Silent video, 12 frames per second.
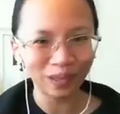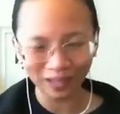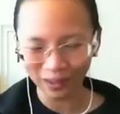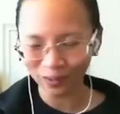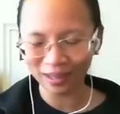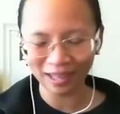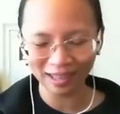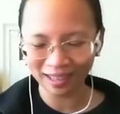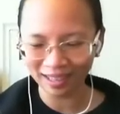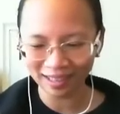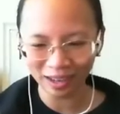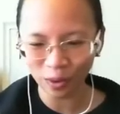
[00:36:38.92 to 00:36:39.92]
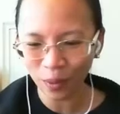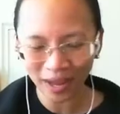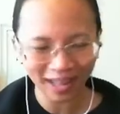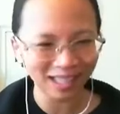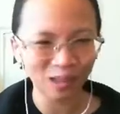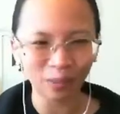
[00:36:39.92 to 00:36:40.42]
the
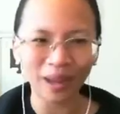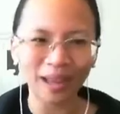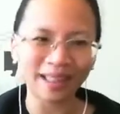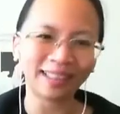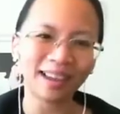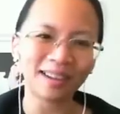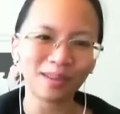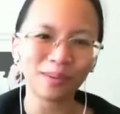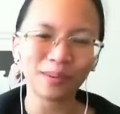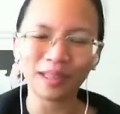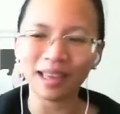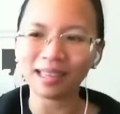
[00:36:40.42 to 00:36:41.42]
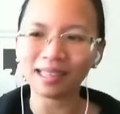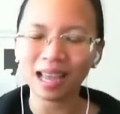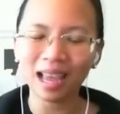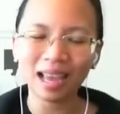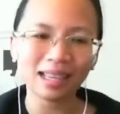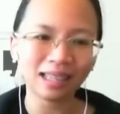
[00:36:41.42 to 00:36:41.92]
quickest way that I do this
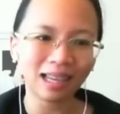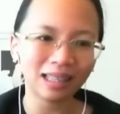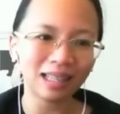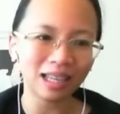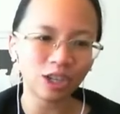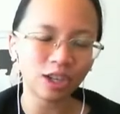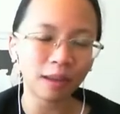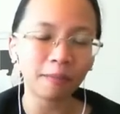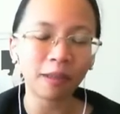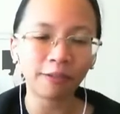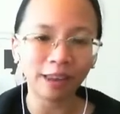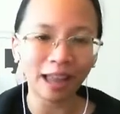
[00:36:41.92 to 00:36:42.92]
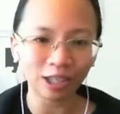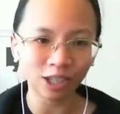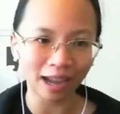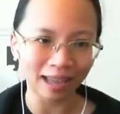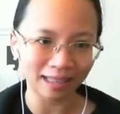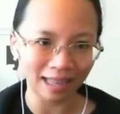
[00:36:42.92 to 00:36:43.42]
is I teach them the
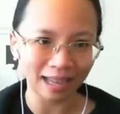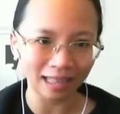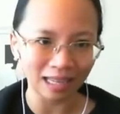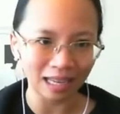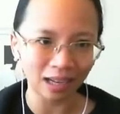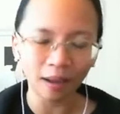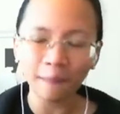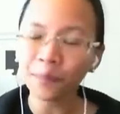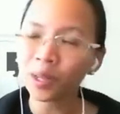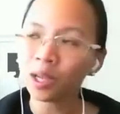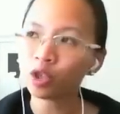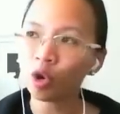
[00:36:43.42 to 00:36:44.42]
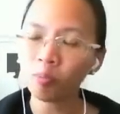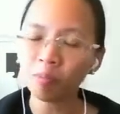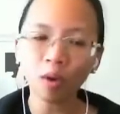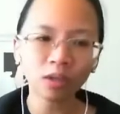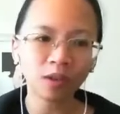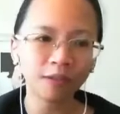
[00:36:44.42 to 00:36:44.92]
flashlight technique. So
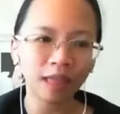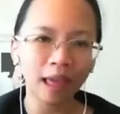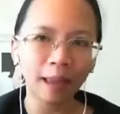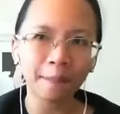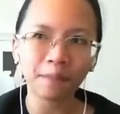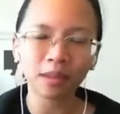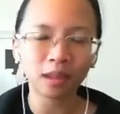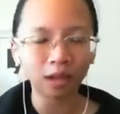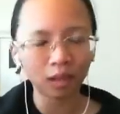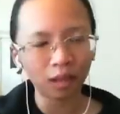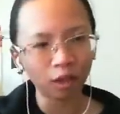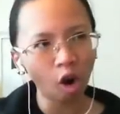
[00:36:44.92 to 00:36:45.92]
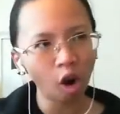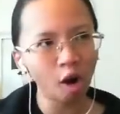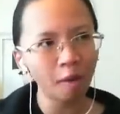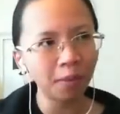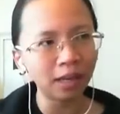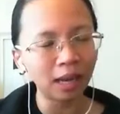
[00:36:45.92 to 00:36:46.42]
most of them, the
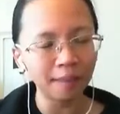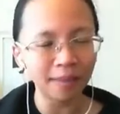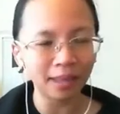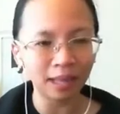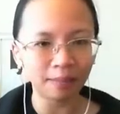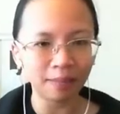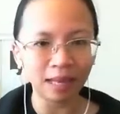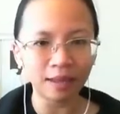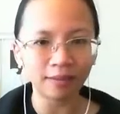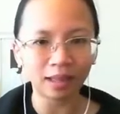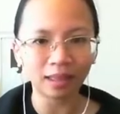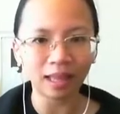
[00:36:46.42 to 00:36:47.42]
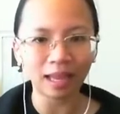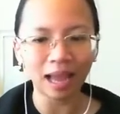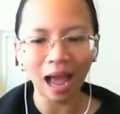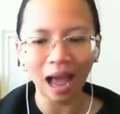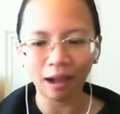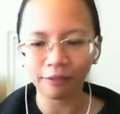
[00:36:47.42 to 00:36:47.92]
common limiting belief that they
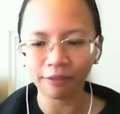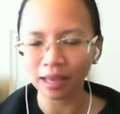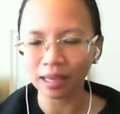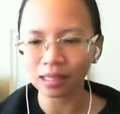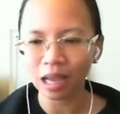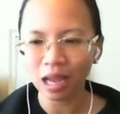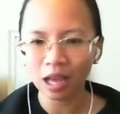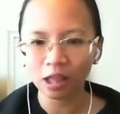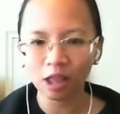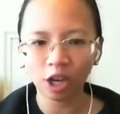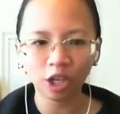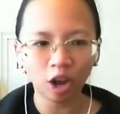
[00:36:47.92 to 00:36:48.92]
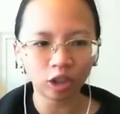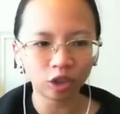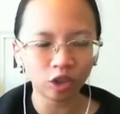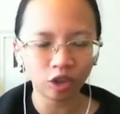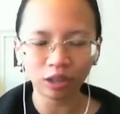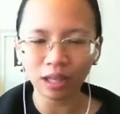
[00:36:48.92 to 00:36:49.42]
have is they're not
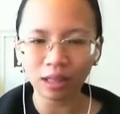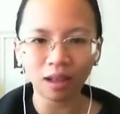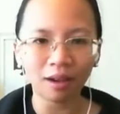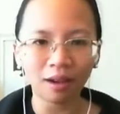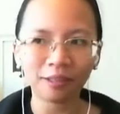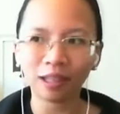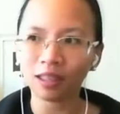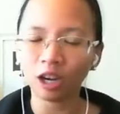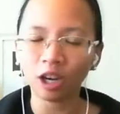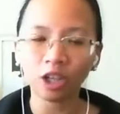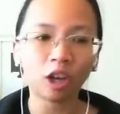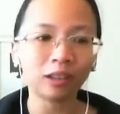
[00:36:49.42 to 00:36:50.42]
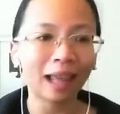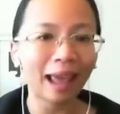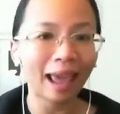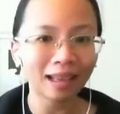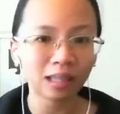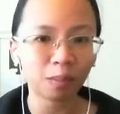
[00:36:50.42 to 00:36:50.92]
good enough, that they're not
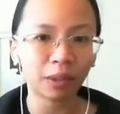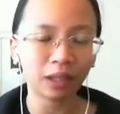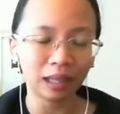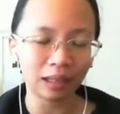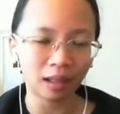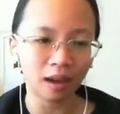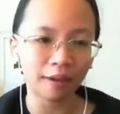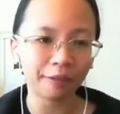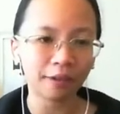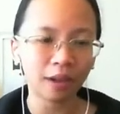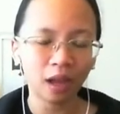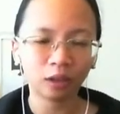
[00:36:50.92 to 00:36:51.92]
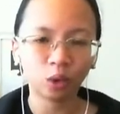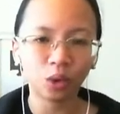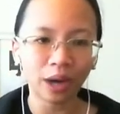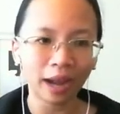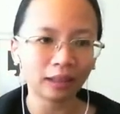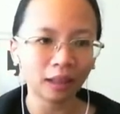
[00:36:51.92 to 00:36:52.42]
expert enough to
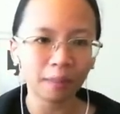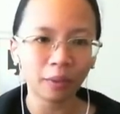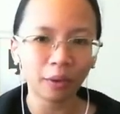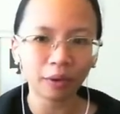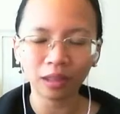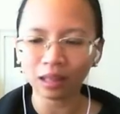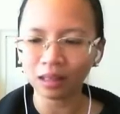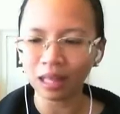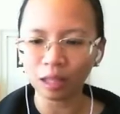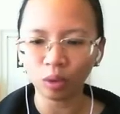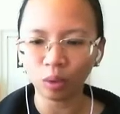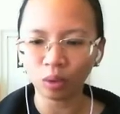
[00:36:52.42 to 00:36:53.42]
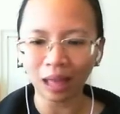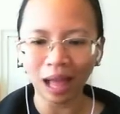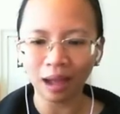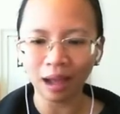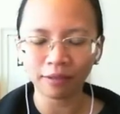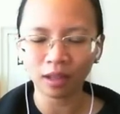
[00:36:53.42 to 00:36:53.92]
write a book, that they don't
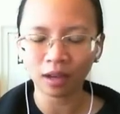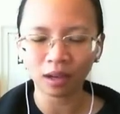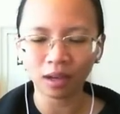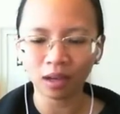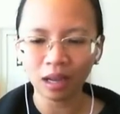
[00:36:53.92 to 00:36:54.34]
have the